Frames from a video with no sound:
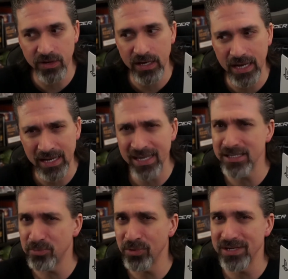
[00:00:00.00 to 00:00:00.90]
and it
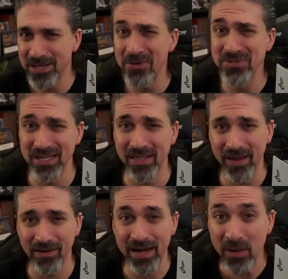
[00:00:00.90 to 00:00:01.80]
gets pretty toasty in
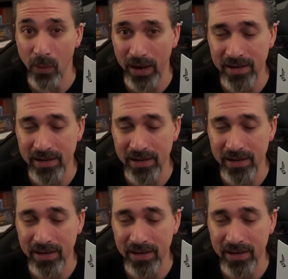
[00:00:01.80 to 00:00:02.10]
there anyway.